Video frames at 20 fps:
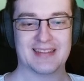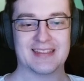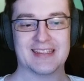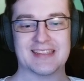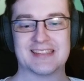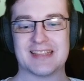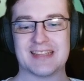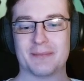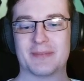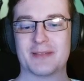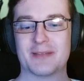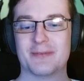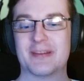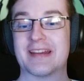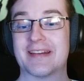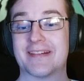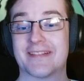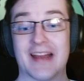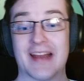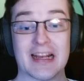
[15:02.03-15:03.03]
it's something we
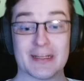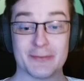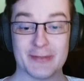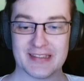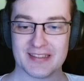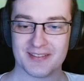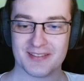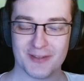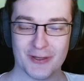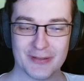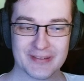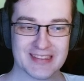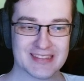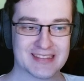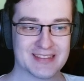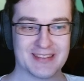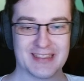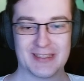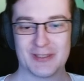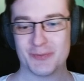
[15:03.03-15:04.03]
can react with.
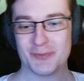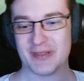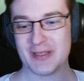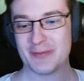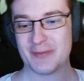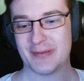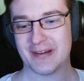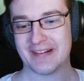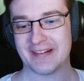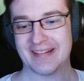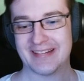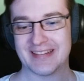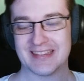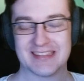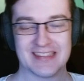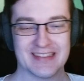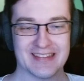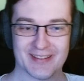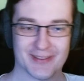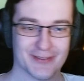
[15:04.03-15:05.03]
Others need to prepare and
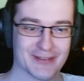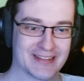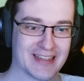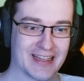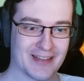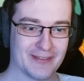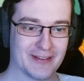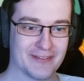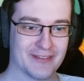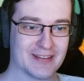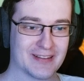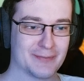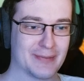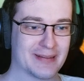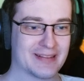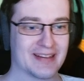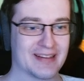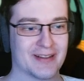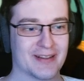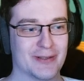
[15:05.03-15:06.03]
is healing over time effect,
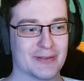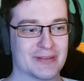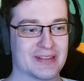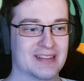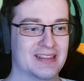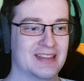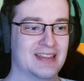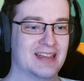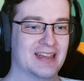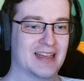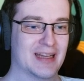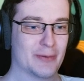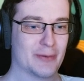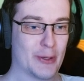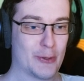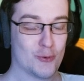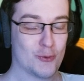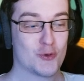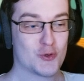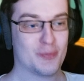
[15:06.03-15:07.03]
but Regrowth have
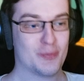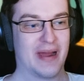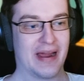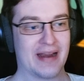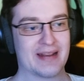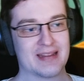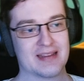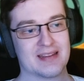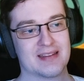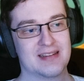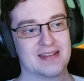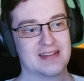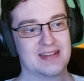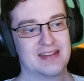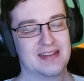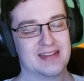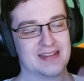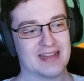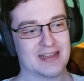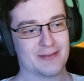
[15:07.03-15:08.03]
a huge part
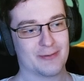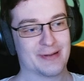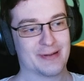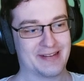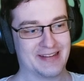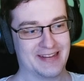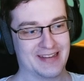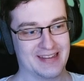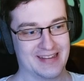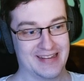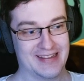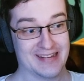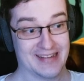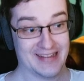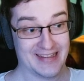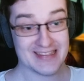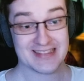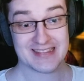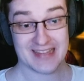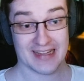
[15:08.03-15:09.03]
that will heal
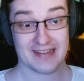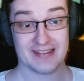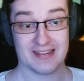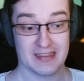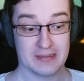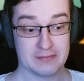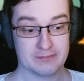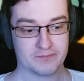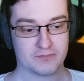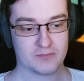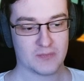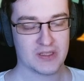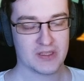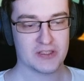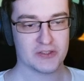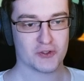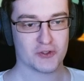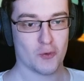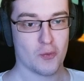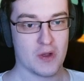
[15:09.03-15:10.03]
instantly.
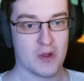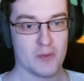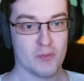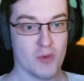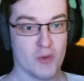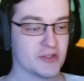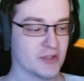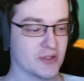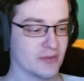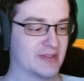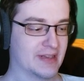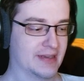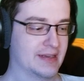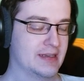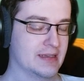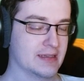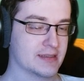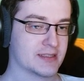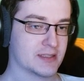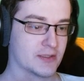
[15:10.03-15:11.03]
So most of the
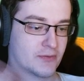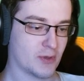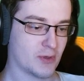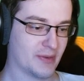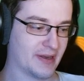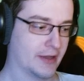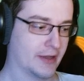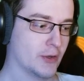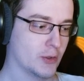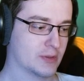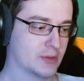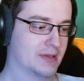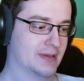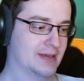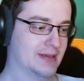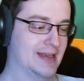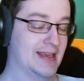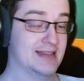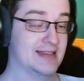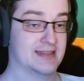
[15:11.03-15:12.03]
heals from Regrowth
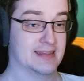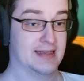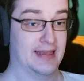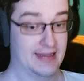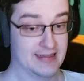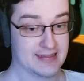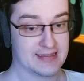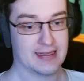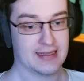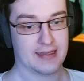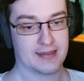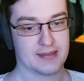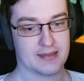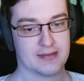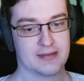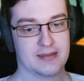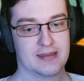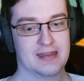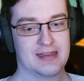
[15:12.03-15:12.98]
is instant,